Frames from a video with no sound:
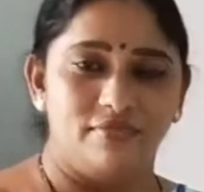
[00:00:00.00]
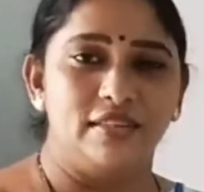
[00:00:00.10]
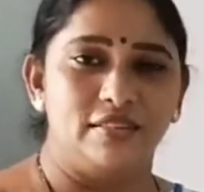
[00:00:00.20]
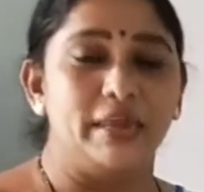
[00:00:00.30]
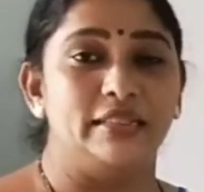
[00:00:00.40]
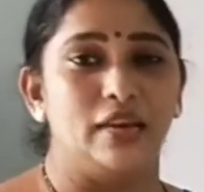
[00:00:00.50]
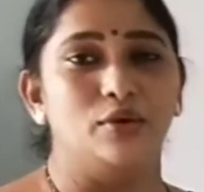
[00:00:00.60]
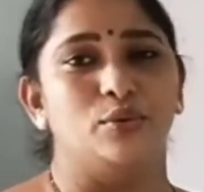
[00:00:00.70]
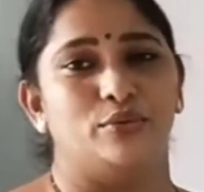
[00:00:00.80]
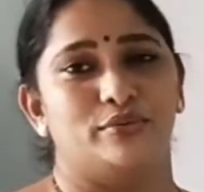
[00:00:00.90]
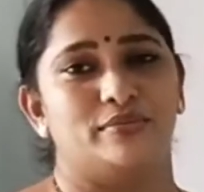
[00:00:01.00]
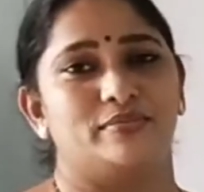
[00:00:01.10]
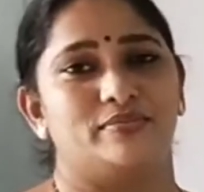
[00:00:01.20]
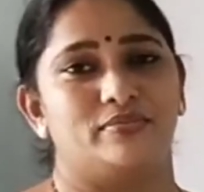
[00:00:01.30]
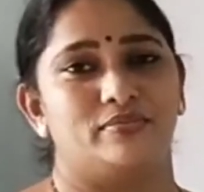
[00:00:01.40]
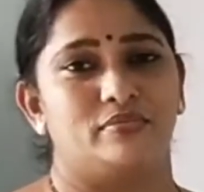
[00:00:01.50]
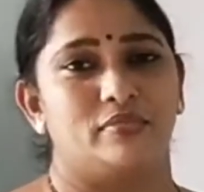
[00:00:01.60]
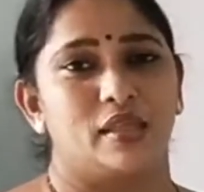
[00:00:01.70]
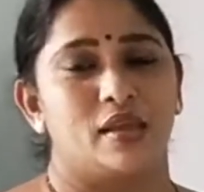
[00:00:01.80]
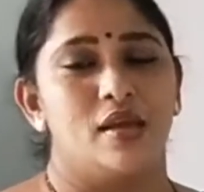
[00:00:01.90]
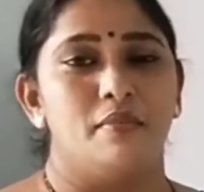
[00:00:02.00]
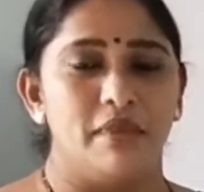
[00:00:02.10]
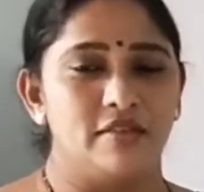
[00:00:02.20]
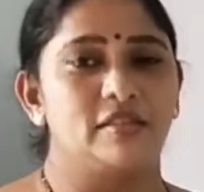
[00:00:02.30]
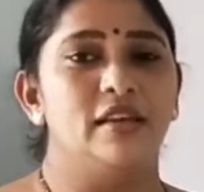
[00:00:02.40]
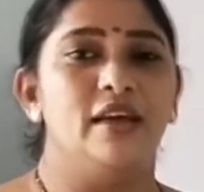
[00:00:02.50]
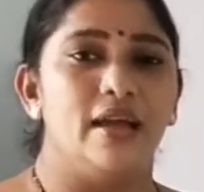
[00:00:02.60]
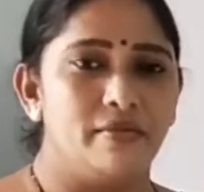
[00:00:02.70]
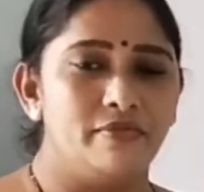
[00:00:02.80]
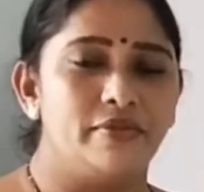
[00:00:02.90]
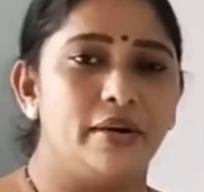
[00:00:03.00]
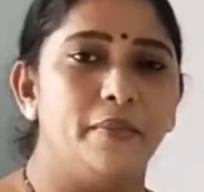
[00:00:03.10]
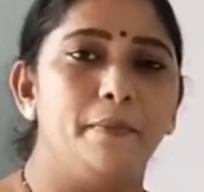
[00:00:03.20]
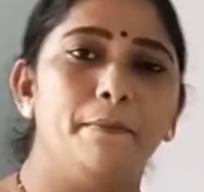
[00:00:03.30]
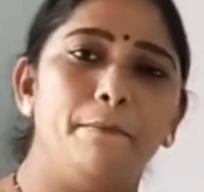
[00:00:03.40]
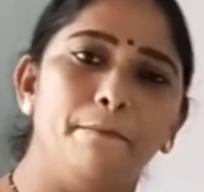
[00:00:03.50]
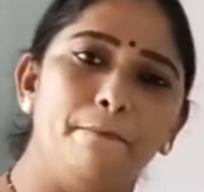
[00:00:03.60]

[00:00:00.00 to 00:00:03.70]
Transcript: is my Telugu. Basically I am from